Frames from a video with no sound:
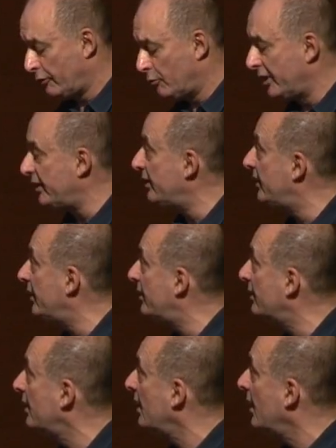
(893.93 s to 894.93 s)
So what he
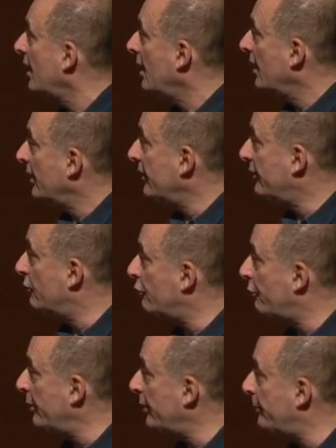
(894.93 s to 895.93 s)
did is to
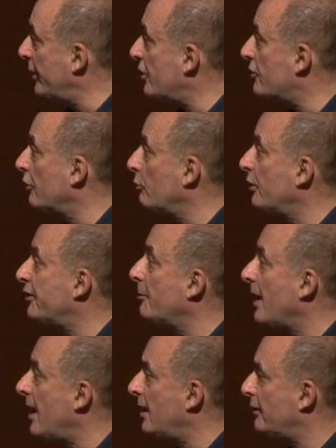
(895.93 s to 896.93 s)
treat patients with
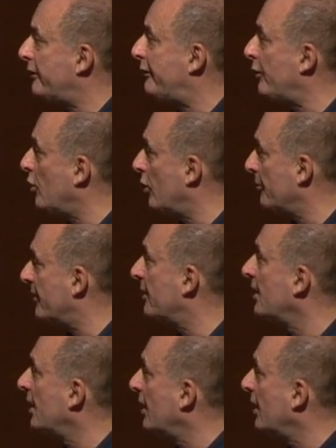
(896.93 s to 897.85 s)
mild forms